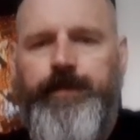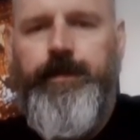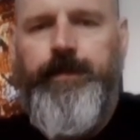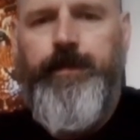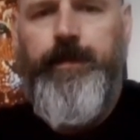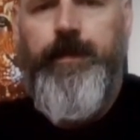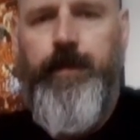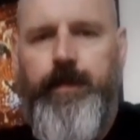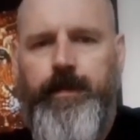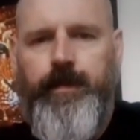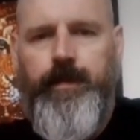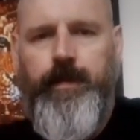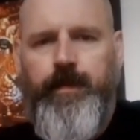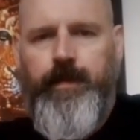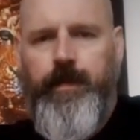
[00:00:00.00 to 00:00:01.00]

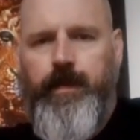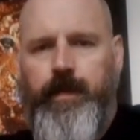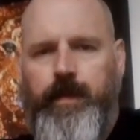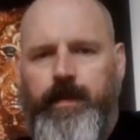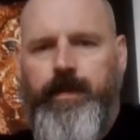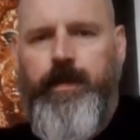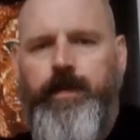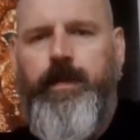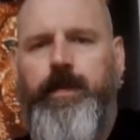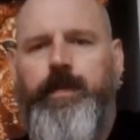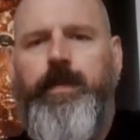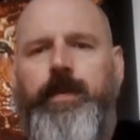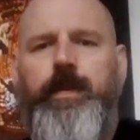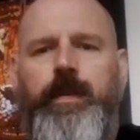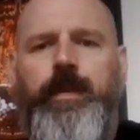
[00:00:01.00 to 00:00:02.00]

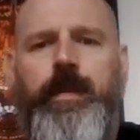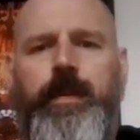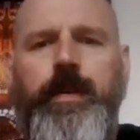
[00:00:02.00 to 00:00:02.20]
[no speech]